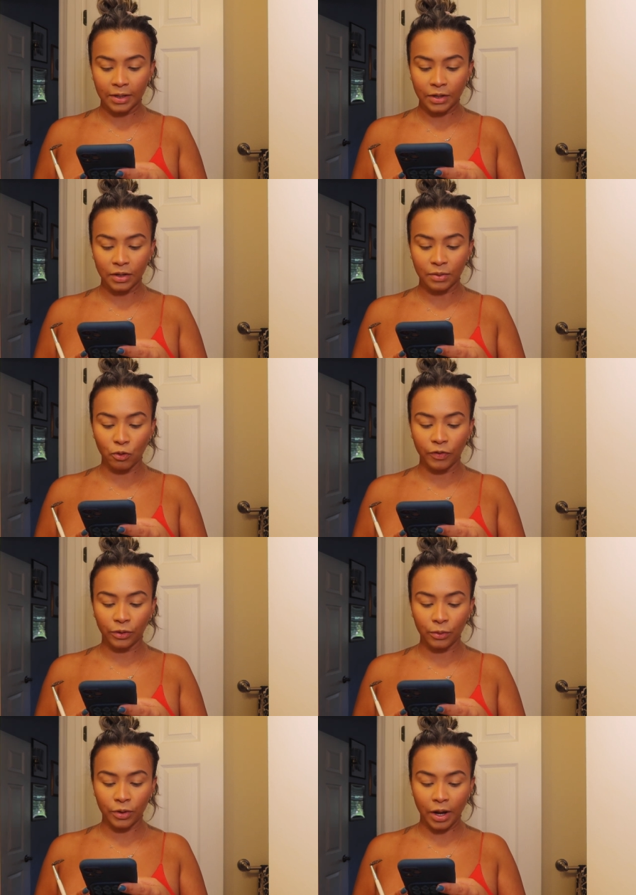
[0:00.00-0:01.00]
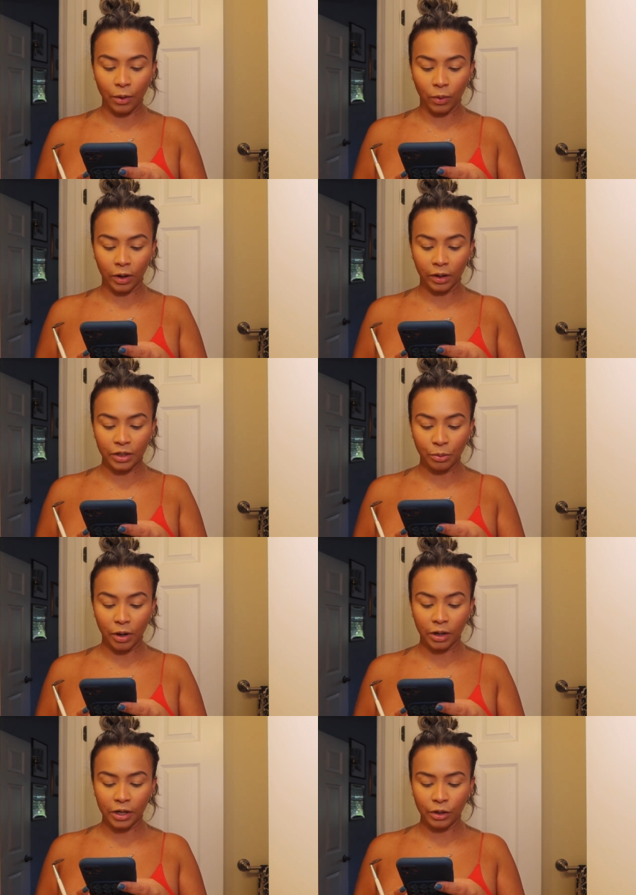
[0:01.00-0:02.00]
It says it's moving through the network.
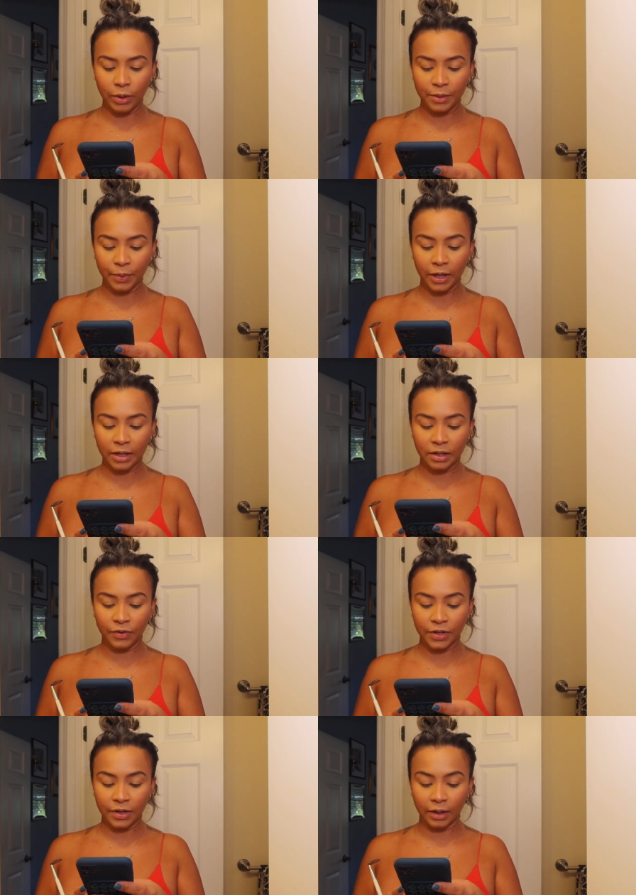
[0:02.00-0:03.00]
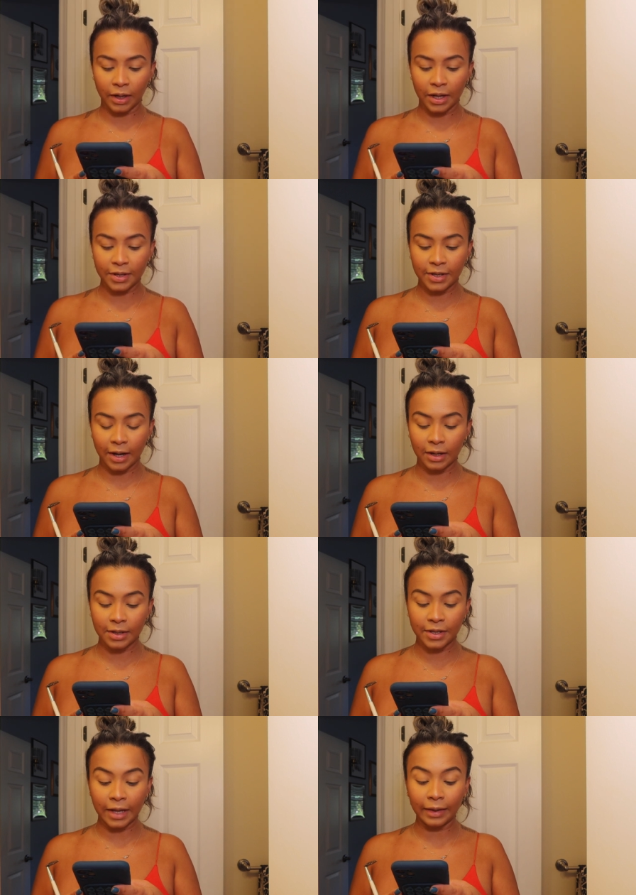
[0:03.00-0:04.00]
Departed USPS facility in
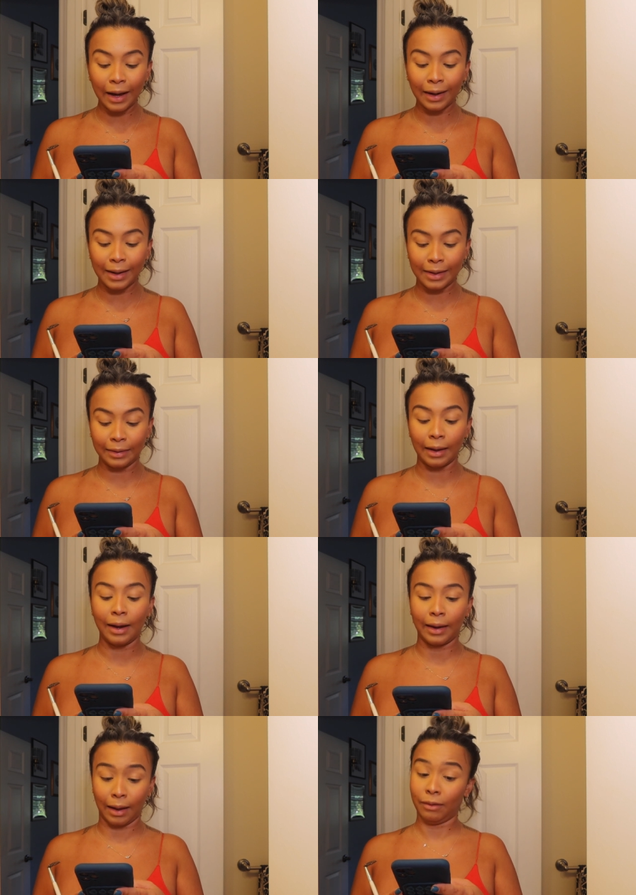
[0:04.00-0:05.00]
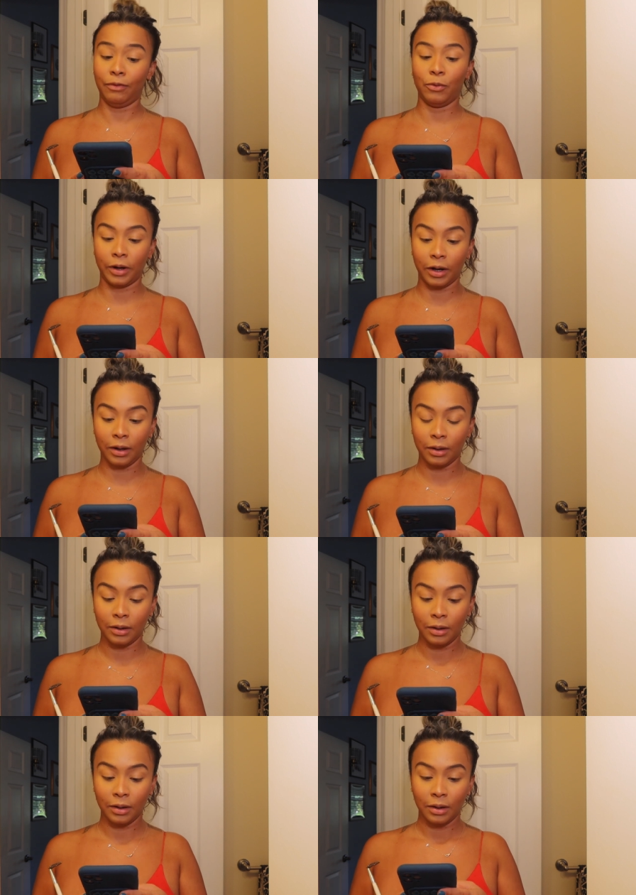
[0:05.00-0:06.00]
Santa Clarita, California.
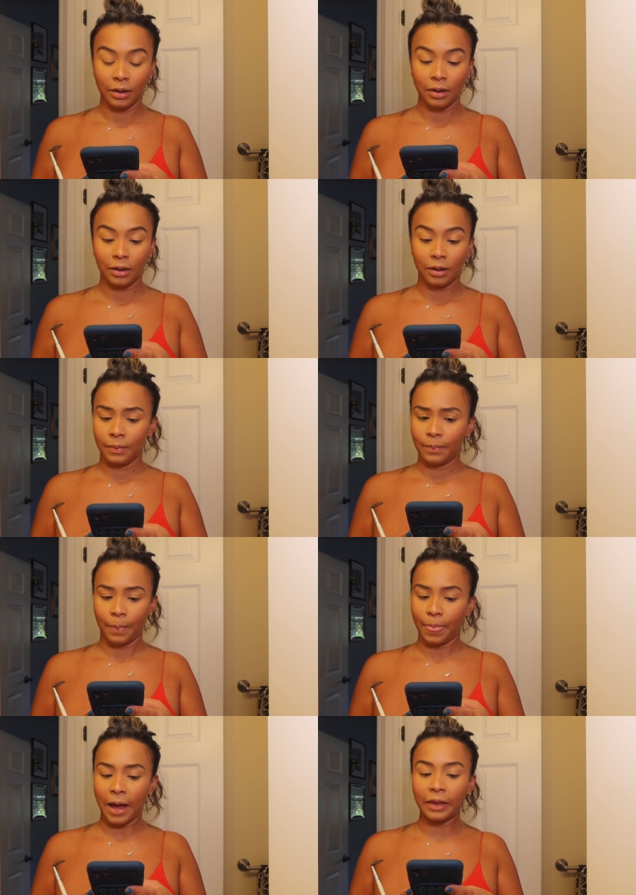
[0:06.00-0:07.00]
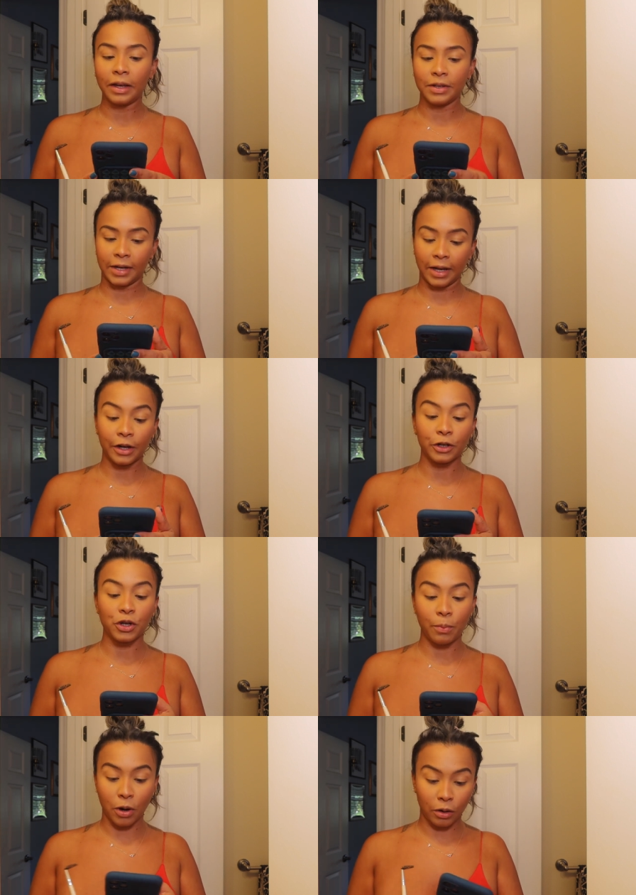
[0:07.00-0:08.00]
I think it's going to get here
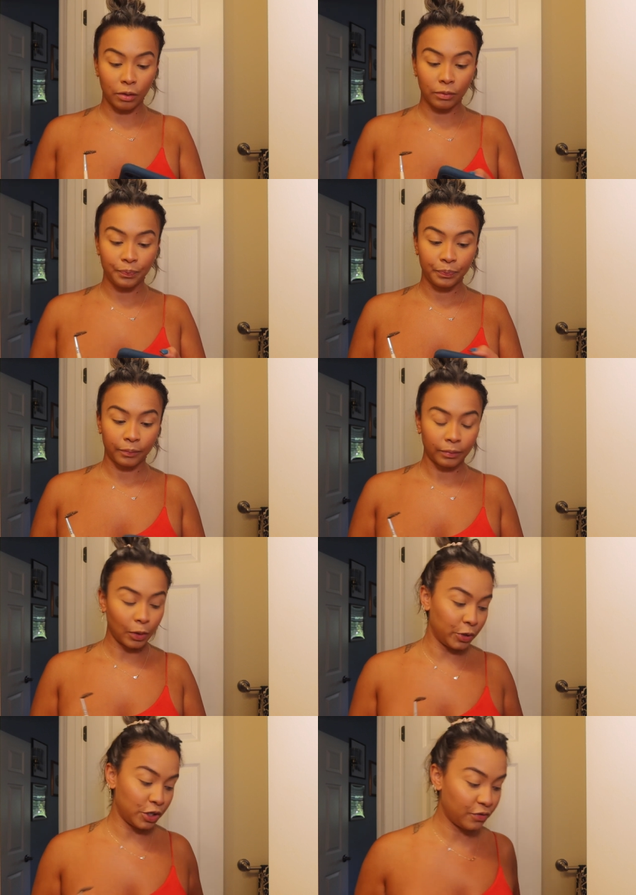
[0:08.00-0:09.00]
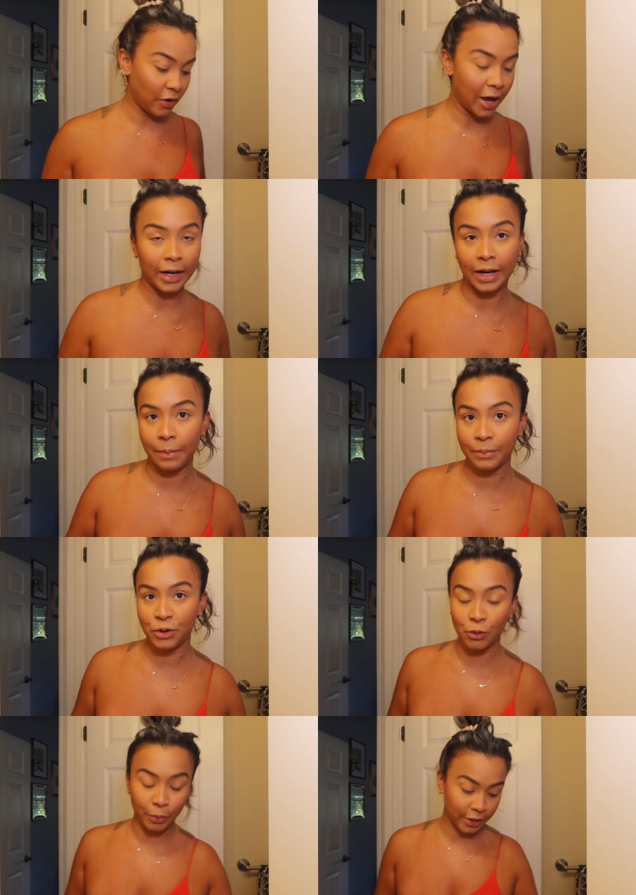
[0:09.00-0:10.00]
tomorrow, which is fine. And I'm
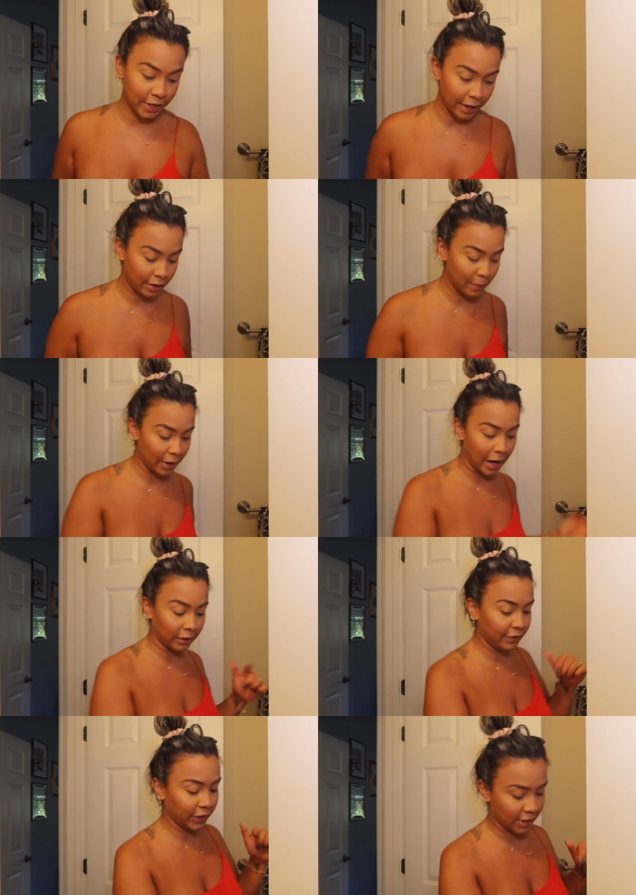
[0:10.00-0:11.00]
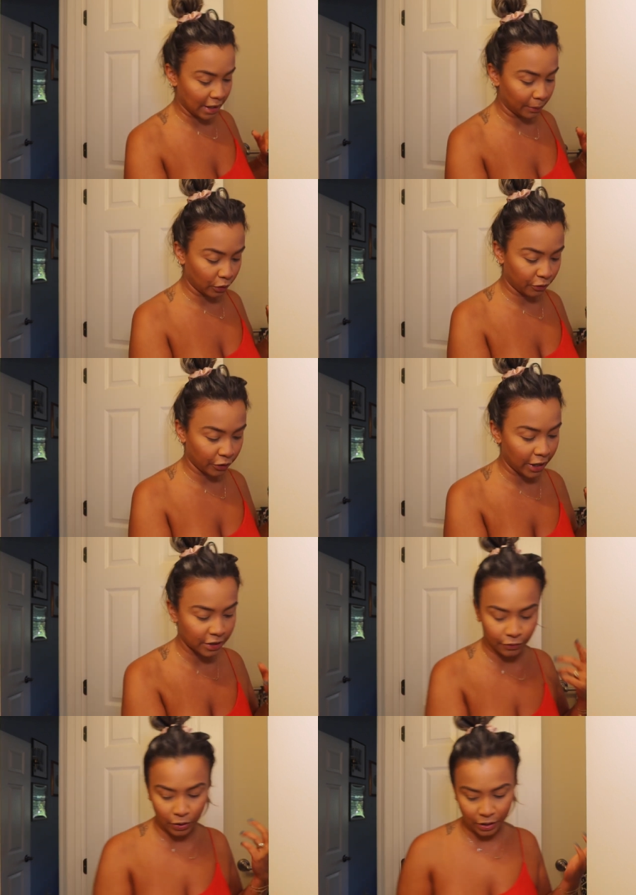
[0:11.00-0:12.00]
super excited about it. I'll leave it linked down below for you
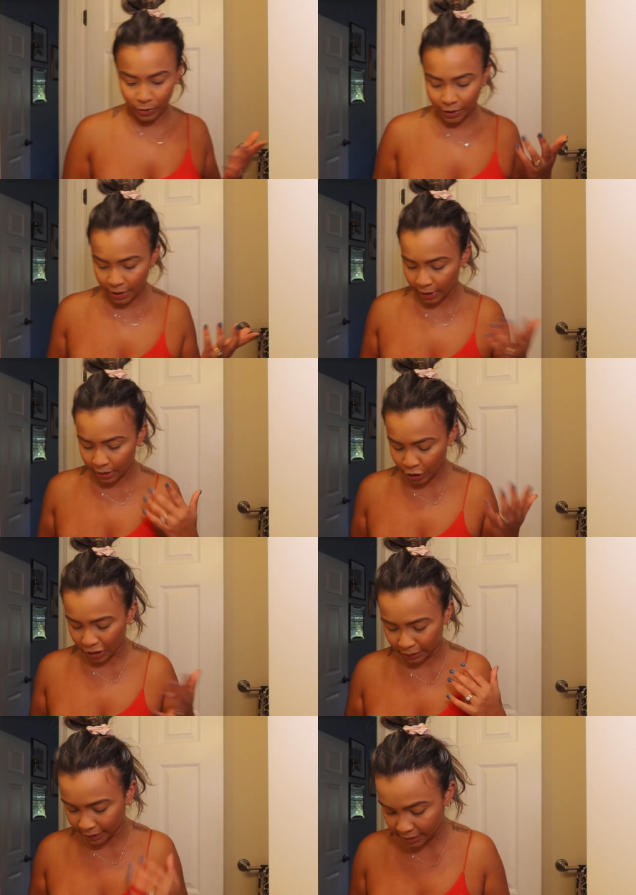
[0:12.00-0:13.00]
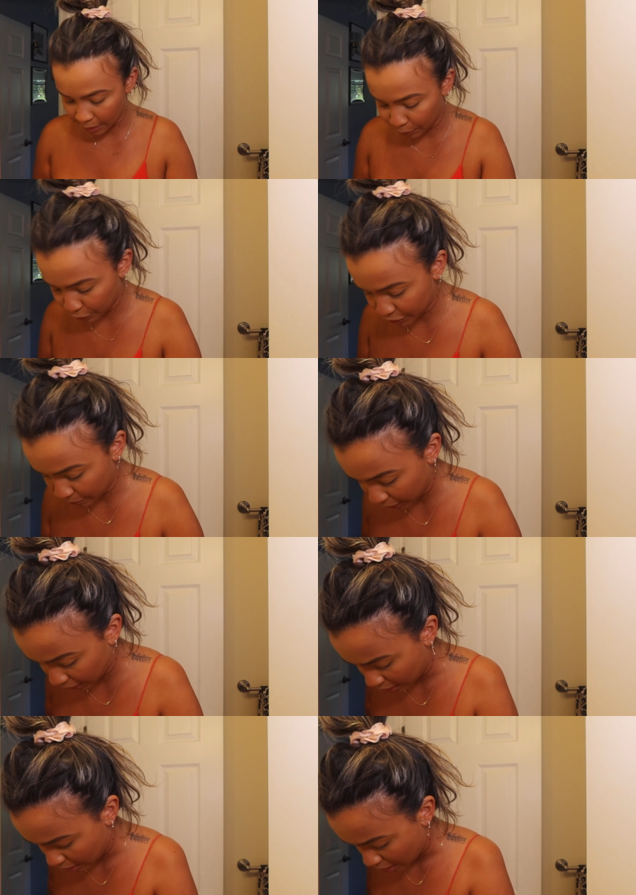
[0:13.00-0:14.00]
guys if you guys want to check out like a sample or
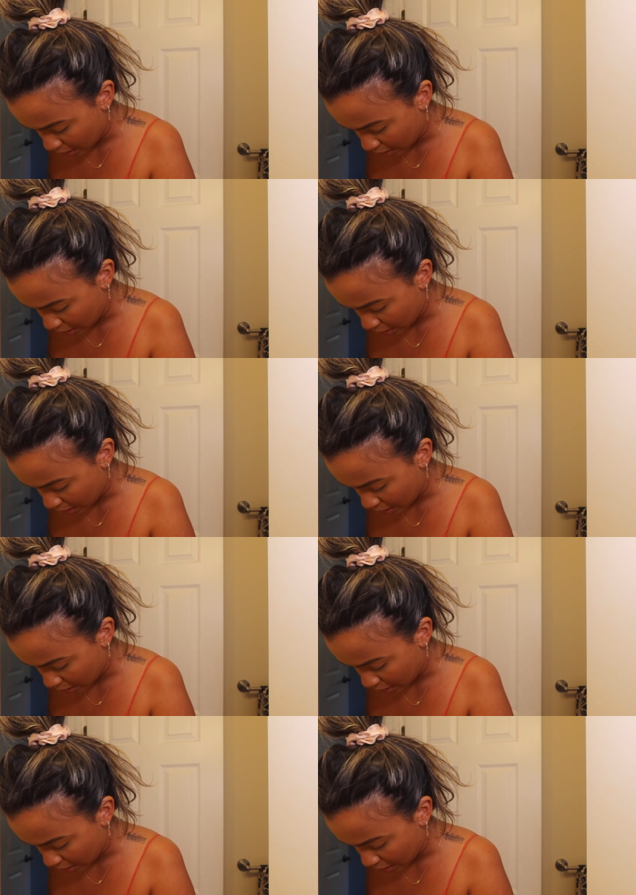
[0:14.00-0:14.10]
something.